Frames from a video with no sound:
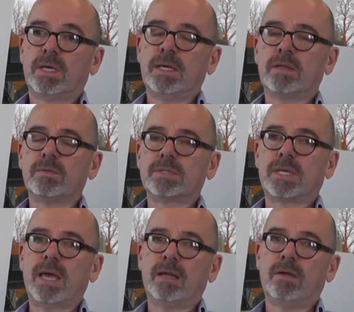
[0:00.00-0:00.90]
In other words,
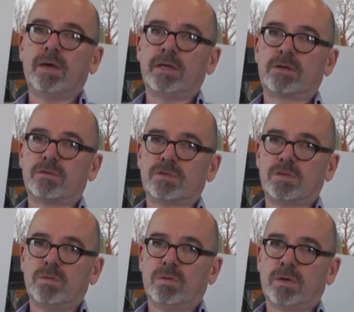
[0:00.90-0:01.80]
get aligned across
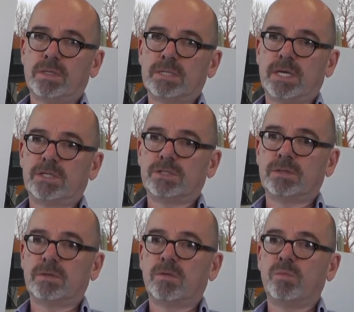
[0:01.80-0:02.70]
the
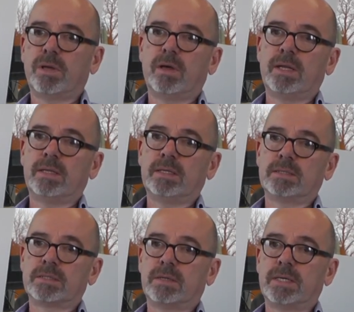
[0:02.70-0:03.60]
organisation and all behind the
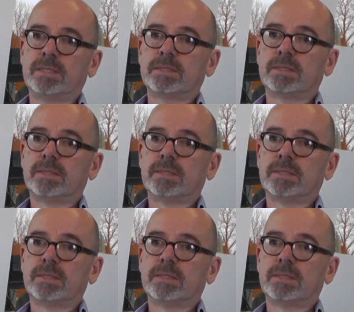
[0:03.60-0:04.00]
insight.